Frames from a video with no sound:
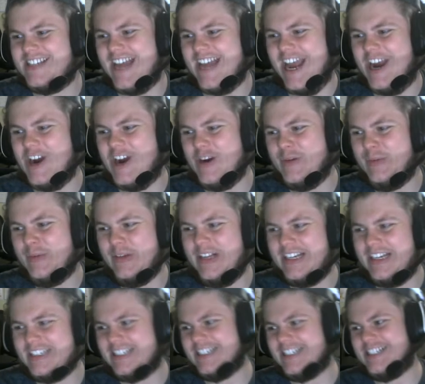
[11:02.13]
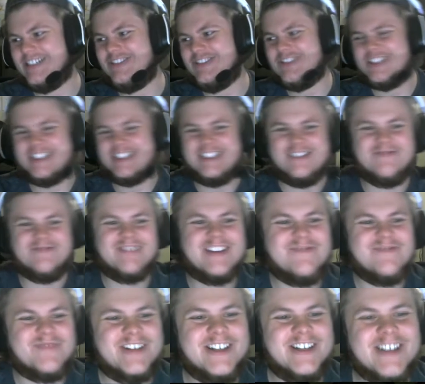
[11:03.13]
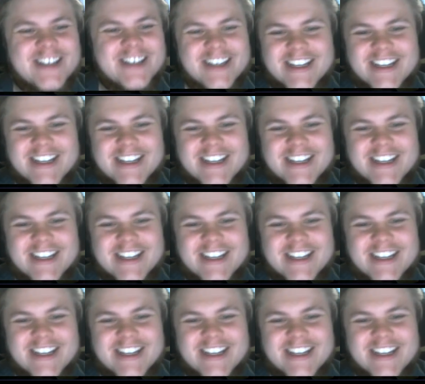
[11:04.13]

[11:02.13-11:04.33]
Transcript: terrible execution on my part.